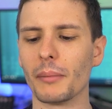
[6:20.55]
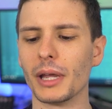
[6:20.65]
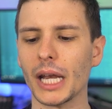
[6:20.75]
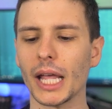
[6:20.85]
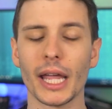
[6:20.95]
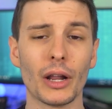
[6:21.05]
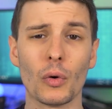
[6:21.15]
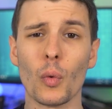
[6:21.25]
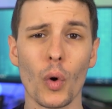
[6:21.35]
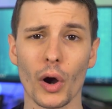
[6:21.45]
I mean,
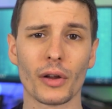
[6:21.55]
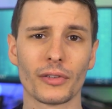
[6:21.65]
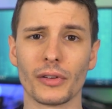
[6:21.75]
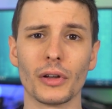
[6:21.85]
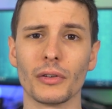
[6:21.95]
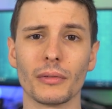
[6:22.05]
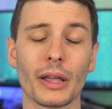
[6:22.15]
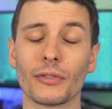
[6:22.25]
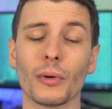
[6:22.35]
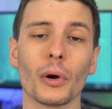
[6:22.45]
it'll work still
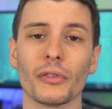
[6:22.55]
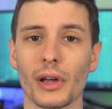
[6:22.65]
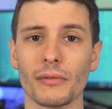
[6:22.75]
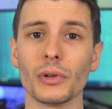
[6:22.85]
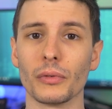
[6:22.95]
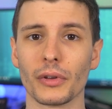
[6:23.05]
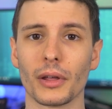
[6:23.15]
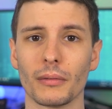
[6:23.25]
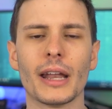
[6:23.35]
as far as I've used it.